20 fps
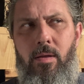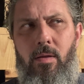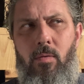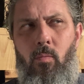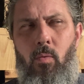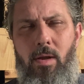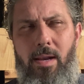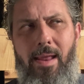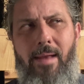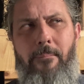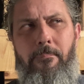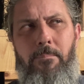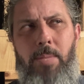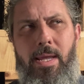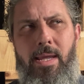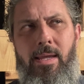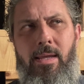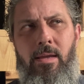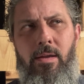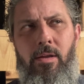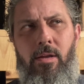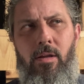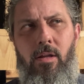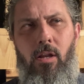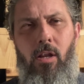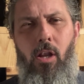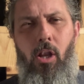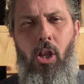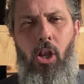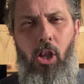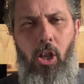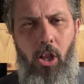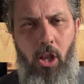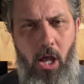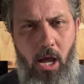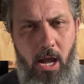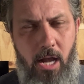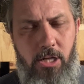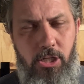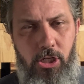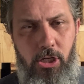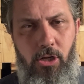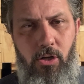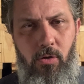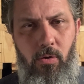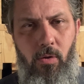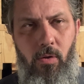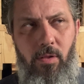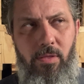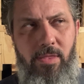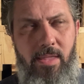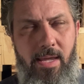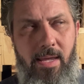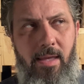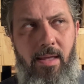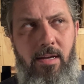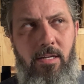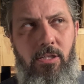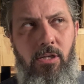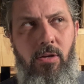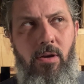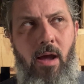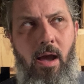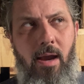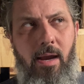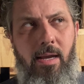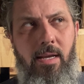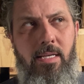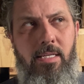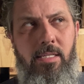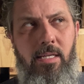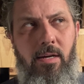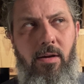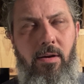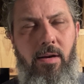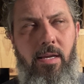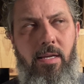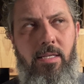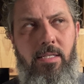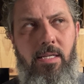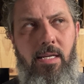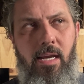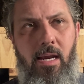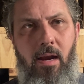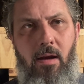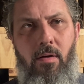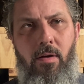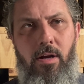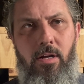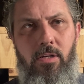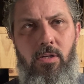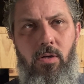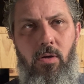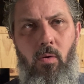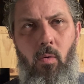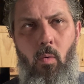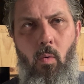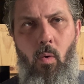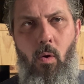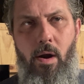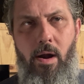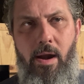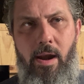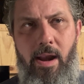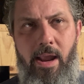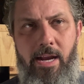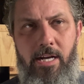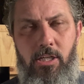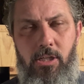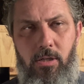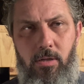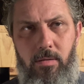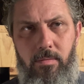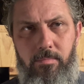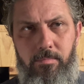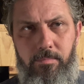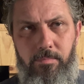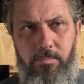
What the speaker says: would it be logical then to not consider his character or nature?